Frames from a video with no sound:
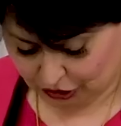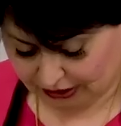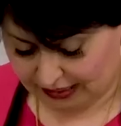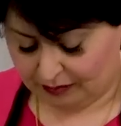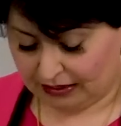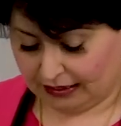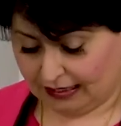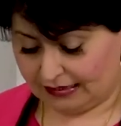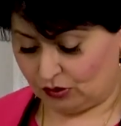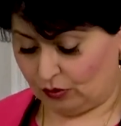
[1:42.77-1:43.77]
she sent me
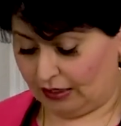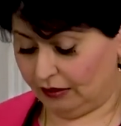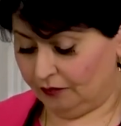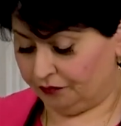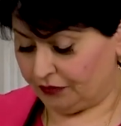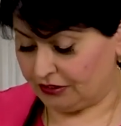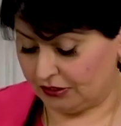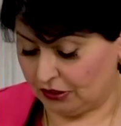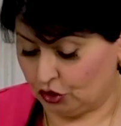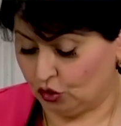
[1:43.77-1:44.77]
these as well. This
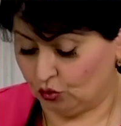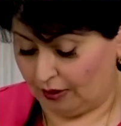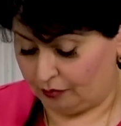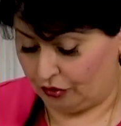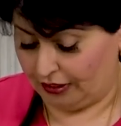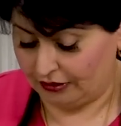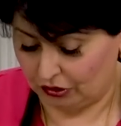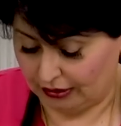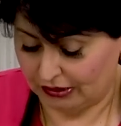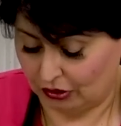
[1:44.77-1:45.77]
is a two cup tray. So
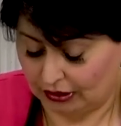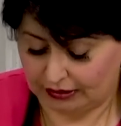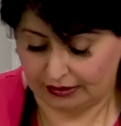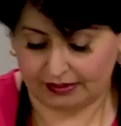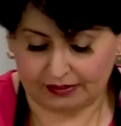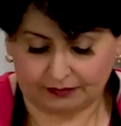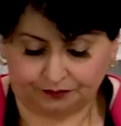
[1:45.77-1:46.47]
let's look at this.